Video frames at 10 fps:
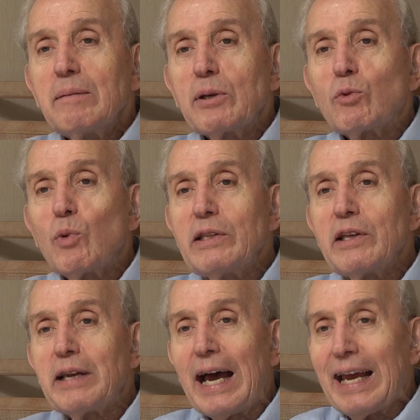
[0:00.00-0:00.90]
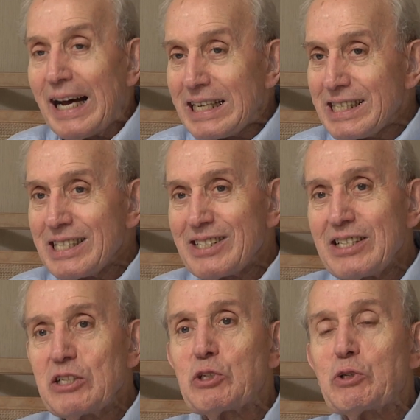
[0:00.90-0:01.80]
between the
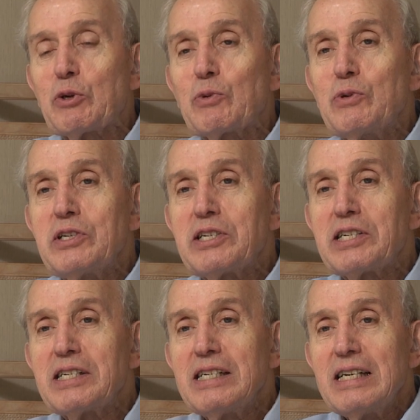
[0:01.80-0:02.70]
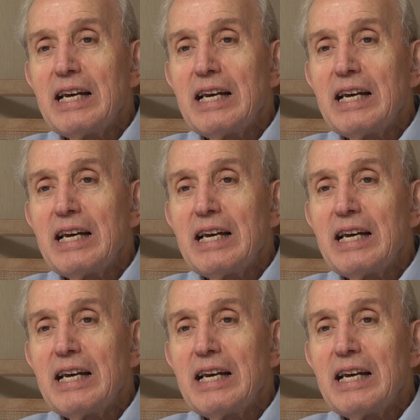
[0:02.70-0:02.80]
diocesan students